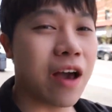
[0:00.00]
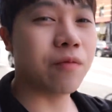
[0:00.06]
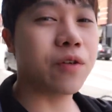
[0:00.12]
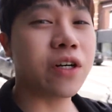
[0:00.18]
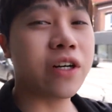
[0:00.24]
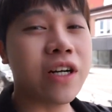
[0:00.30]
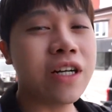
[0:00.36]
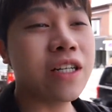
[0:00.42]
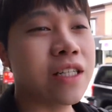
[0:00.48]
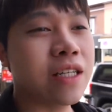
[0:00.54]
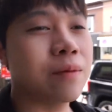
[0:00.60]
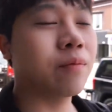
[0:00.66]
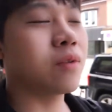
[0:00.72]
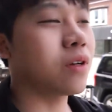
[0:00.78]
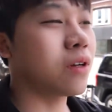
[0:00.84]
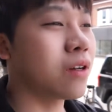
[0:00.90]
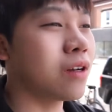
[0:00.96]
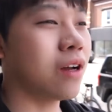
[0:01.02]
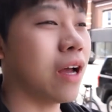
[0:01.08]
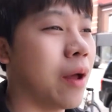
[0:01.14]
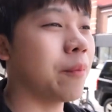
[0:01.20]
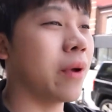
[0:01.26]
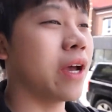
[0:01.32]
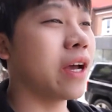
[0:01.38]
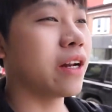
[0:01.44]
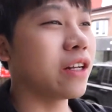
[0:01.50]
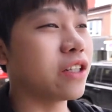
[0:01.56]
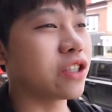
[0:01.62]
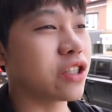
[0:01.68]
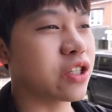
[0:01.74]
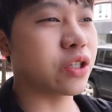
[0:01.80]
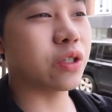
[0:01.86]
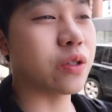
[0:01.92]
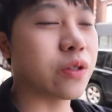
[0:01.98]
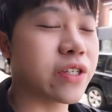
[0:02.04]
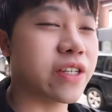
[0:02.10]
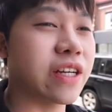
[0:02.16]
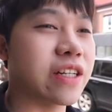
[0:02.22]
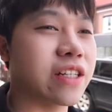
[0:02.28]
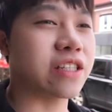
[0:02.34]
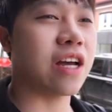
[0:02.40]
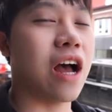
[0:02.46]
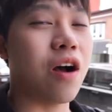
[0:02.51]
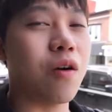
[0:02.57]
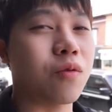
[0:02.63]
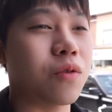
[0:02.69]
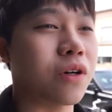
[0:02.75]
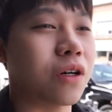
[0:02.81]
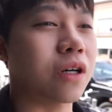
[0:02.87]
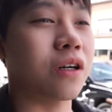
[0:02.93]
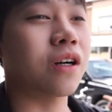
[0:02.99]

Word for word: after this I'm, I'm heading to CN Tower